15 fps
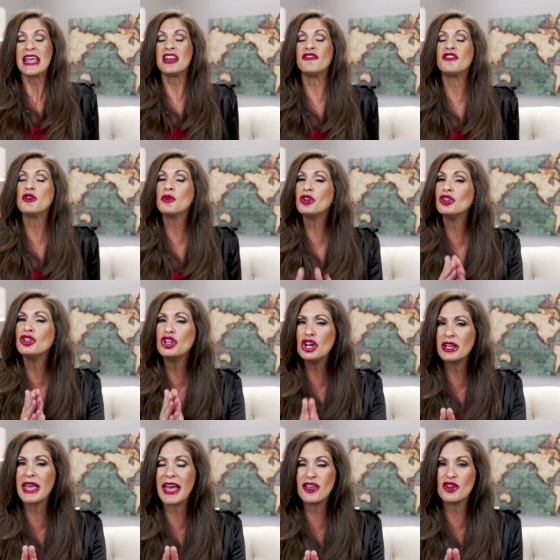and if you were to
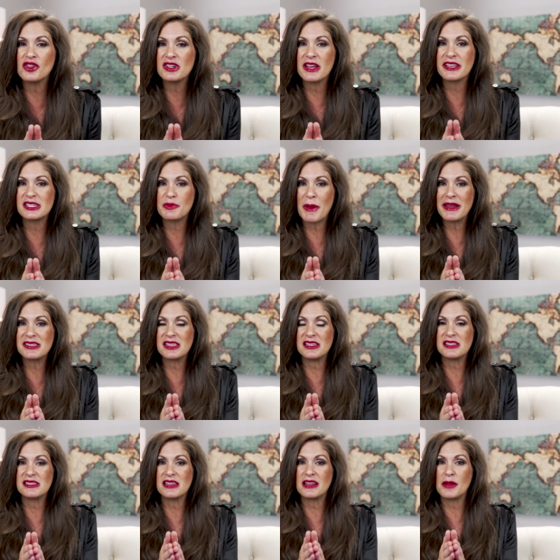look at your
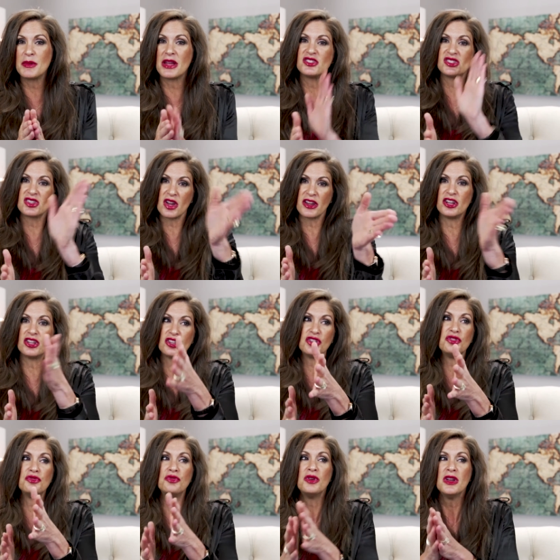expenses, and I'm not just talking to
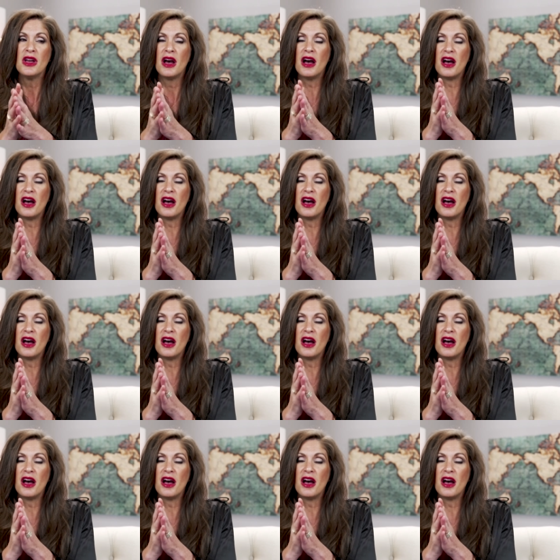you,